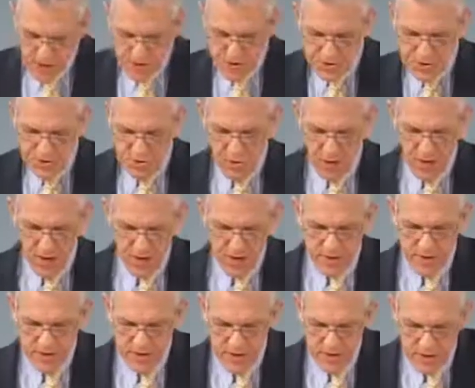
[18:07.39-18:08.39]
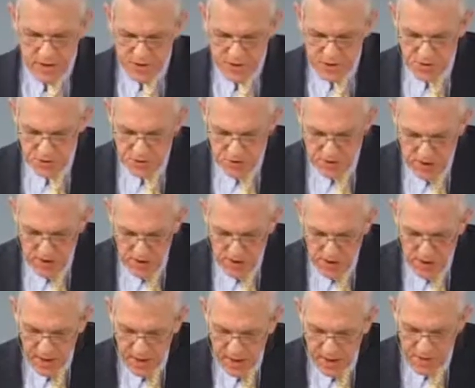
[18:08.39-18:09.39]
the product of chance or
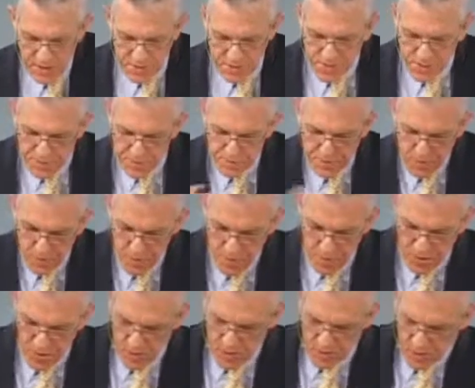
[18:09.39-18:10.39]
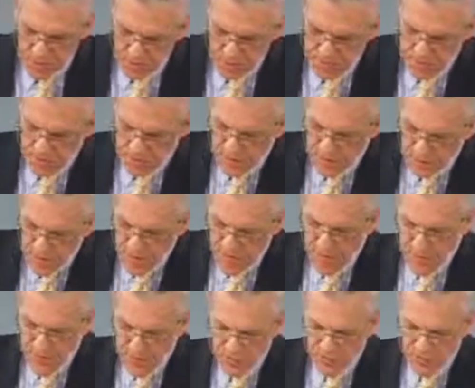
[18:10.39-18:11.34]
design? If the former, if, if the atmosphere